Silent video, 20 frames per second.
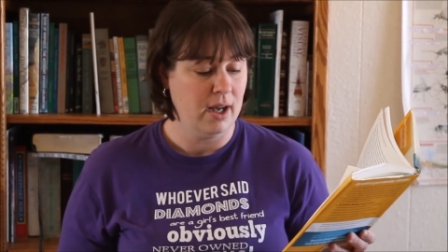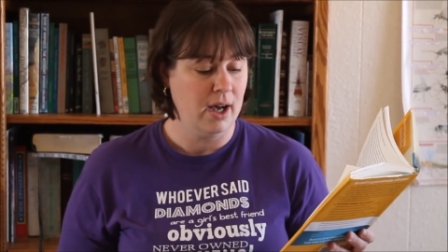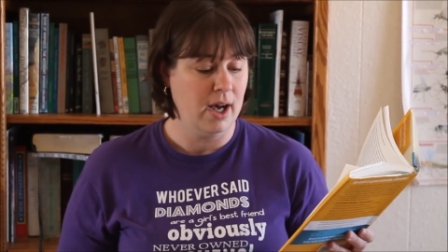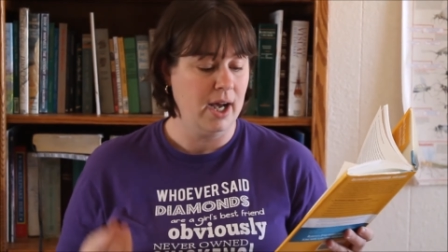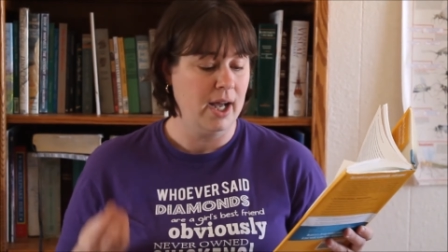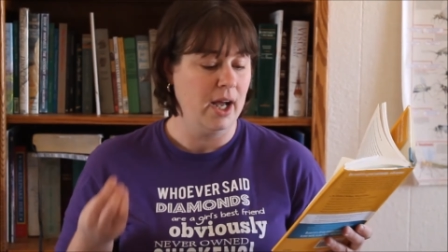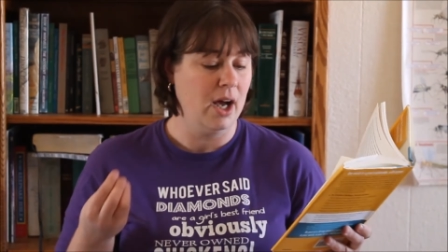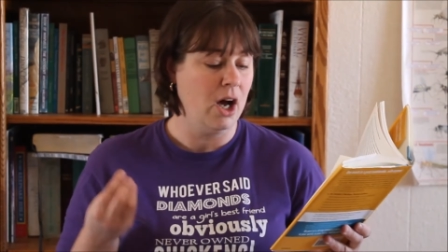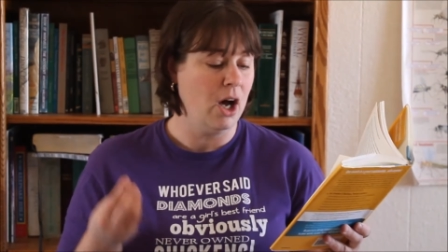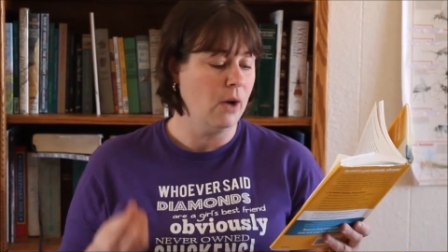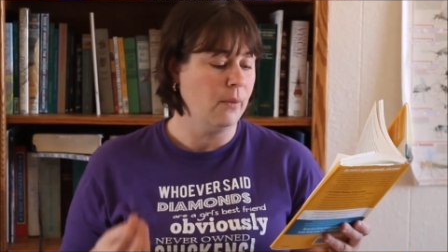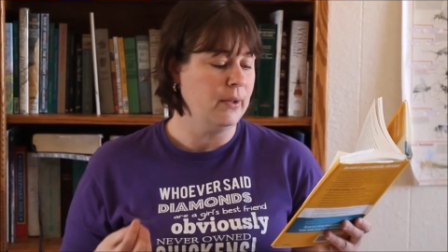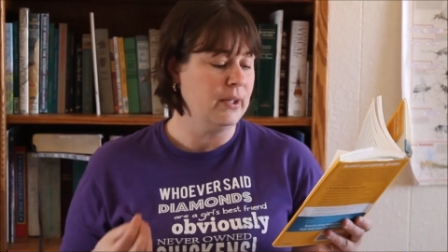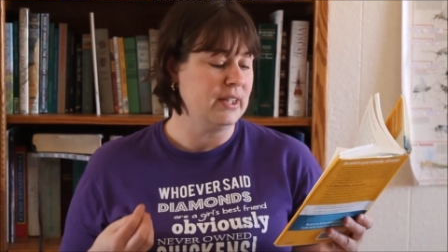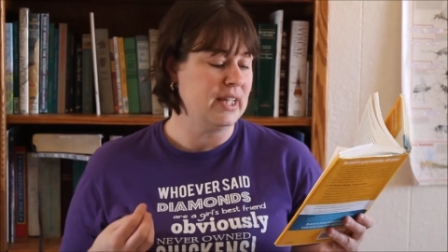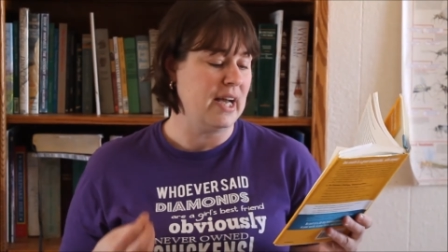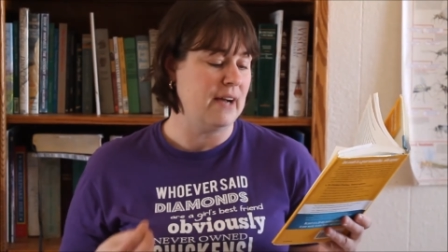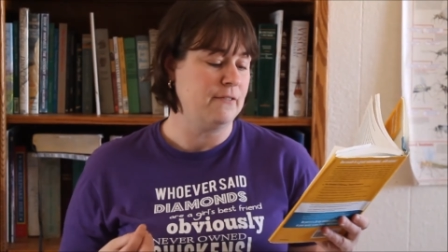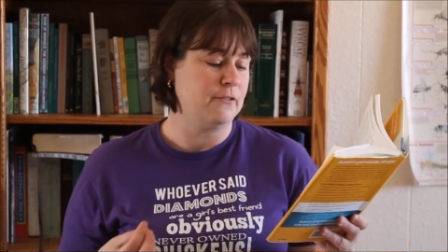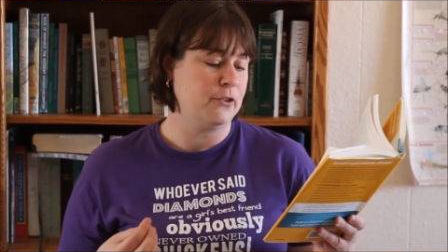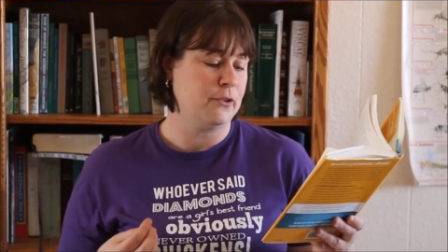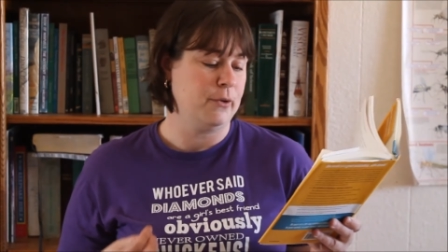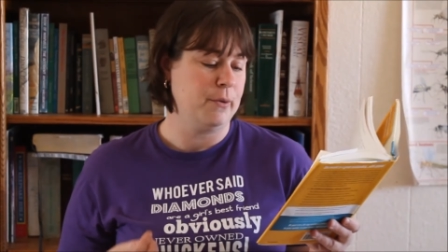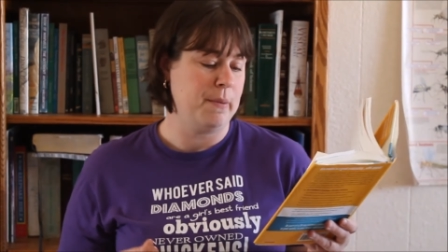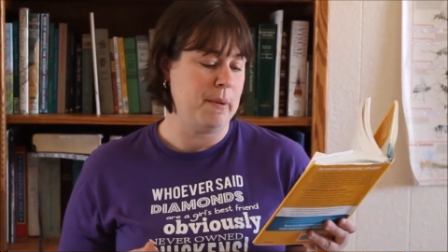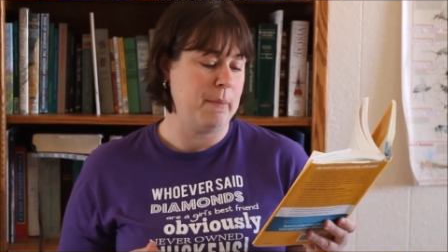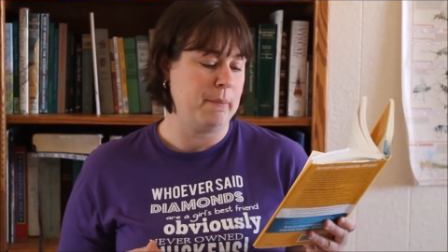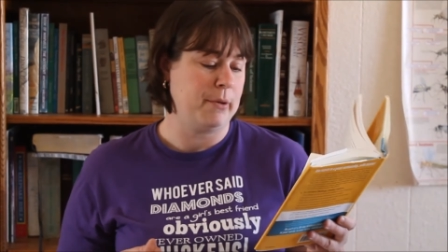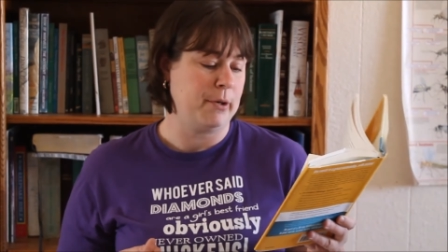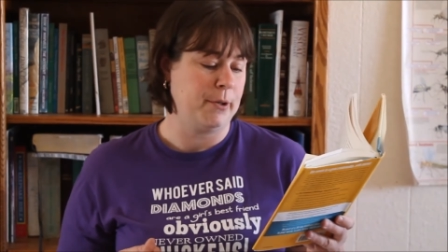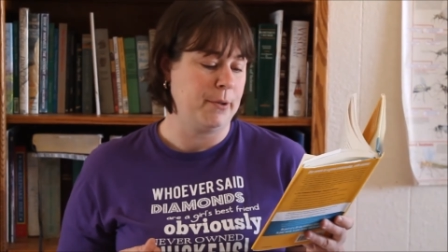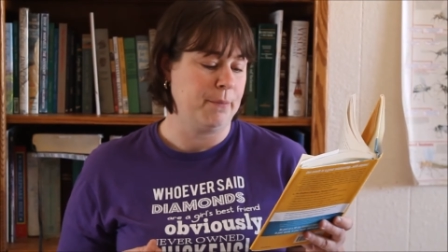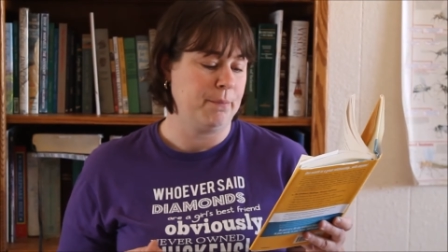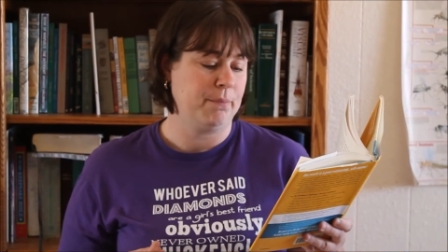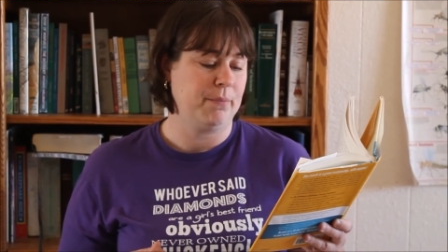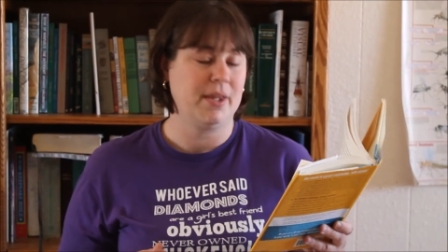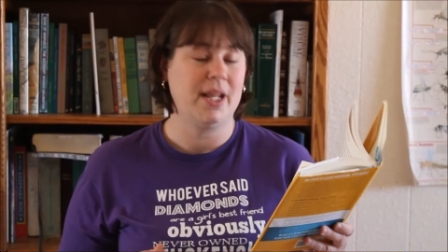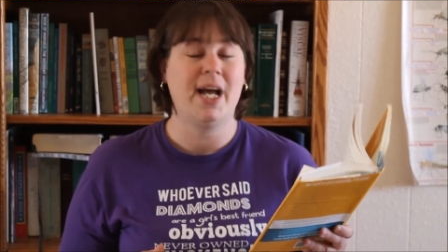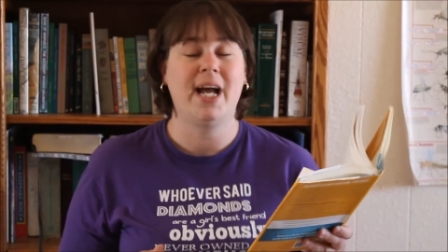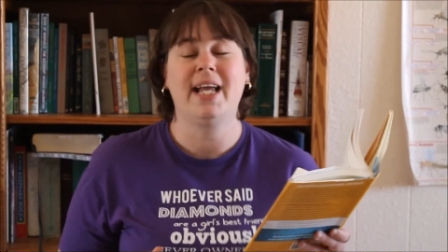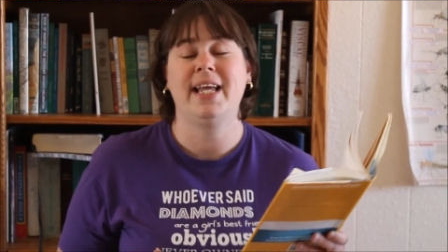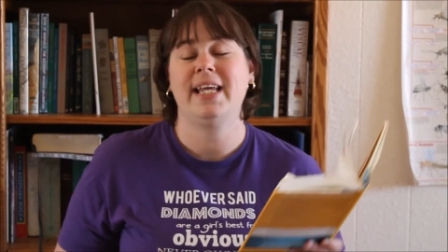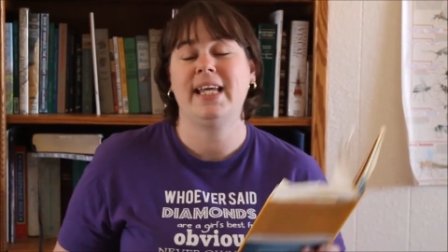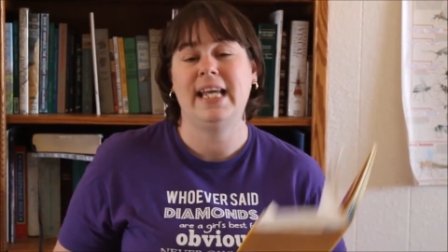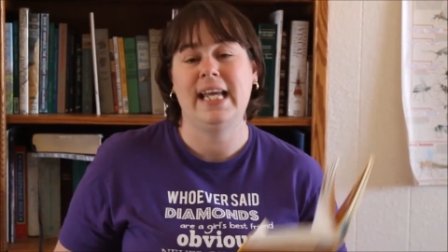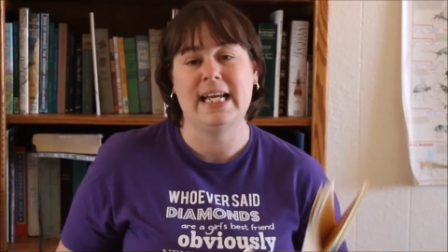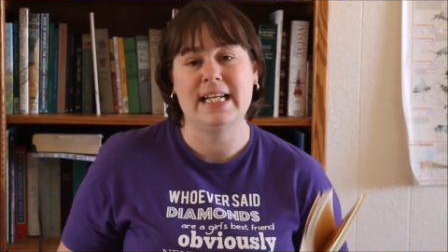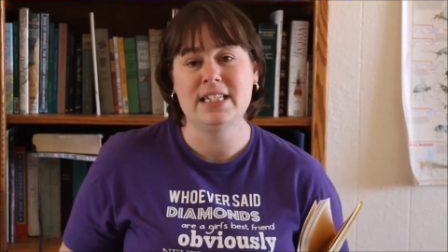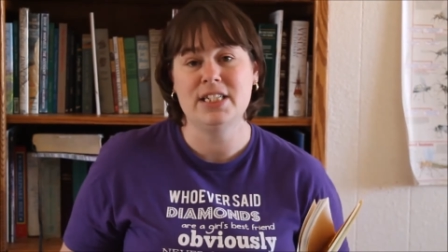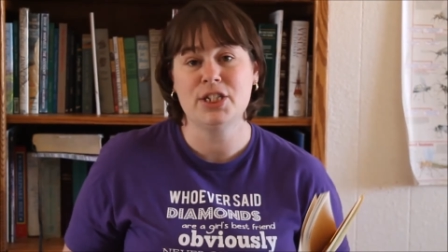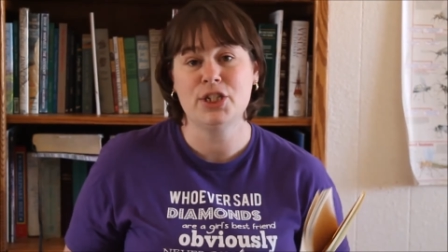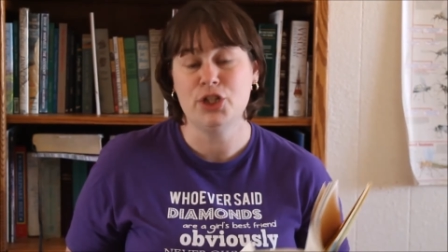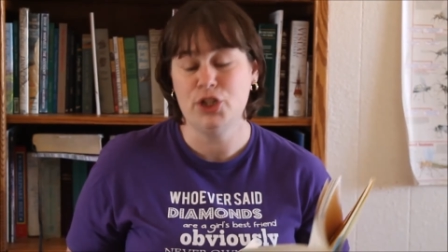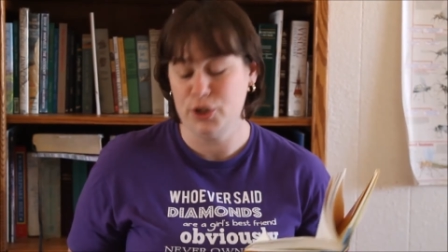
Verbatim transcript: I always have to remember, I can't